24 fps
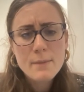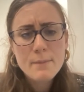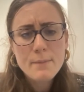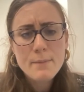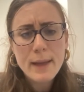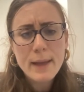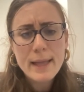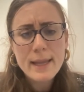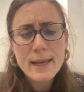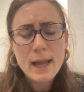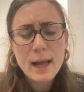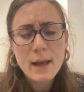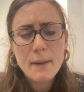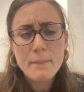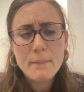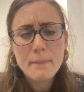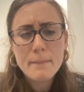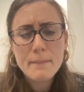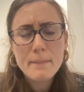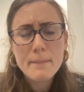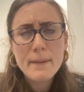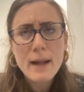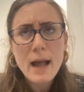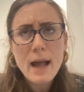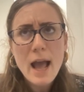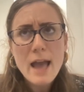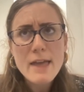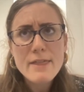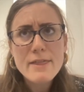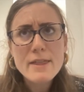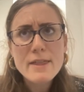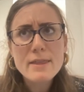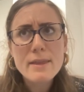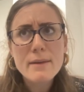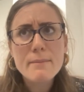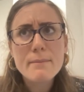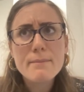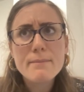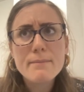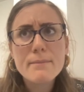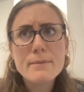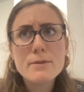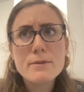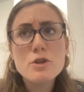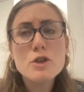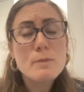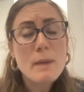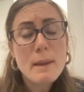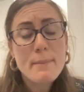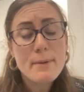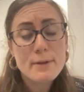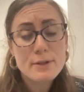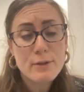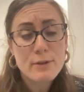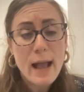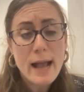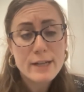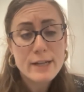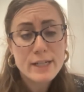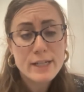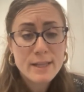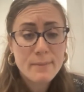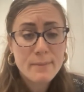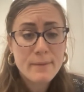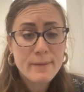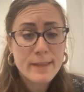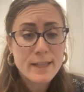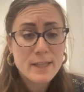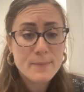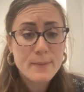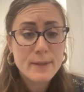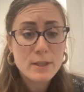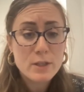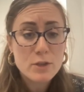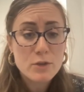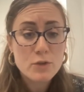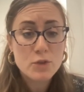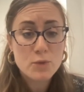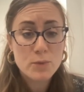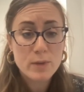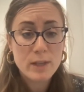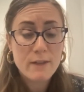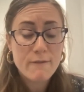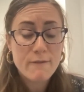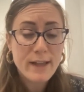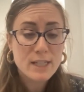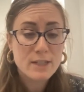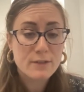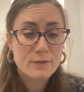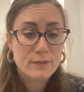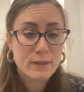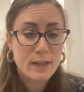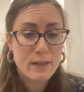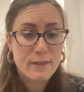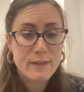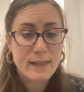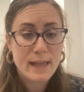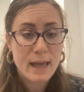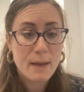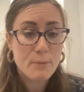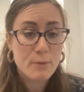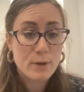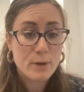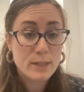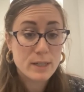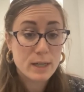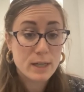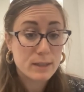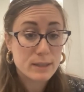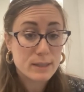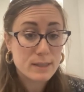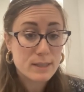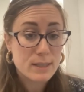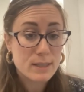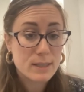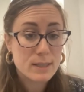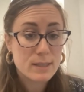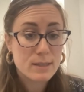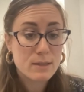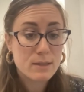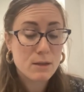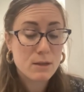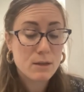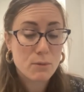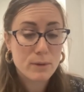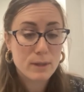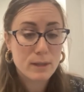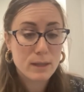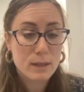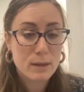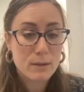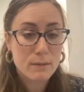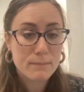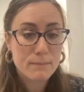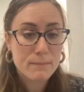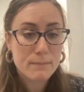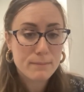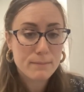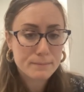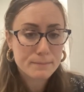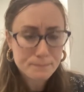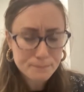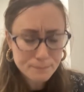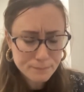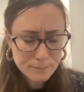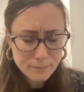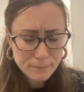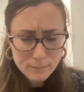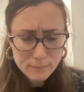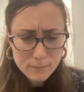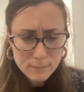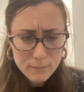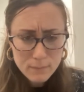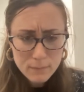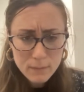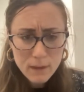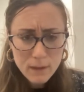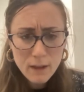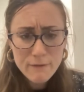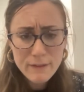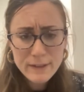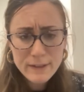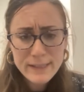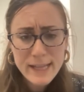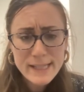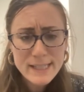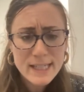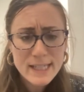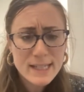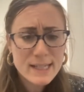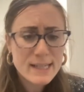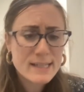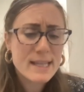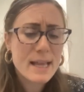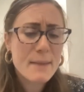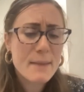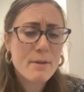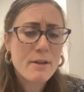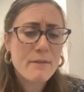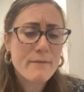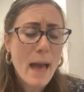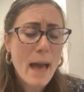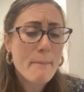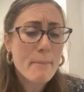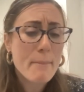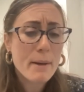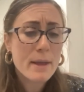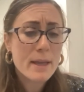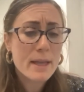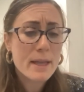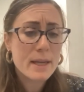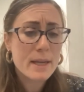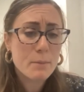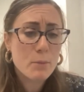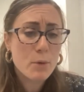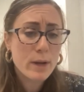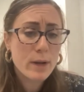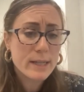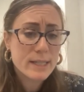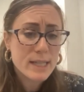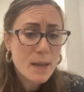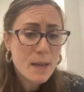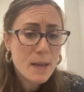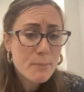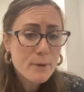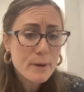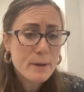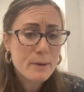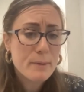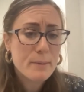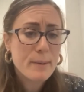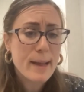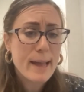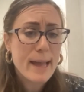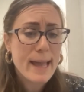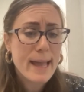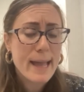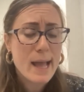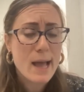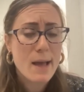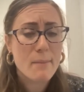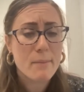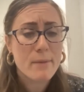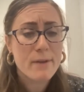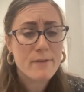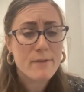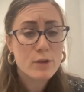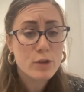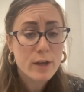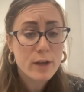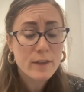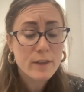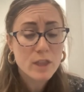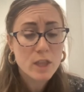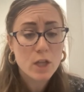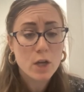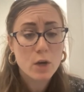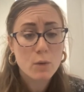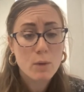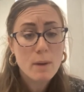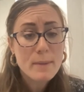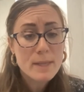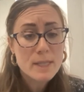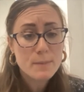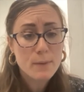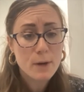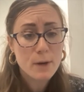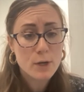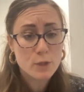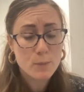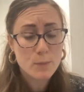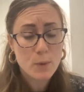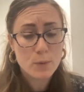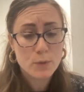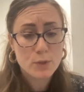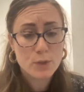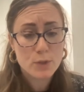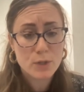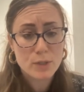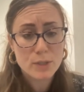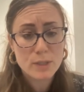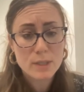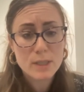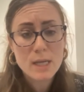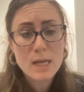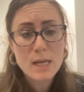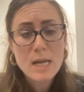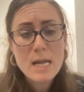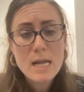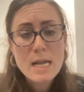but um, I think that newspapers are actually something that's been used really effectively. I think Emory Douglas is, you know, really a fantastic example of that, but in a more contemporary way. Um, if you look at the Women's March posters,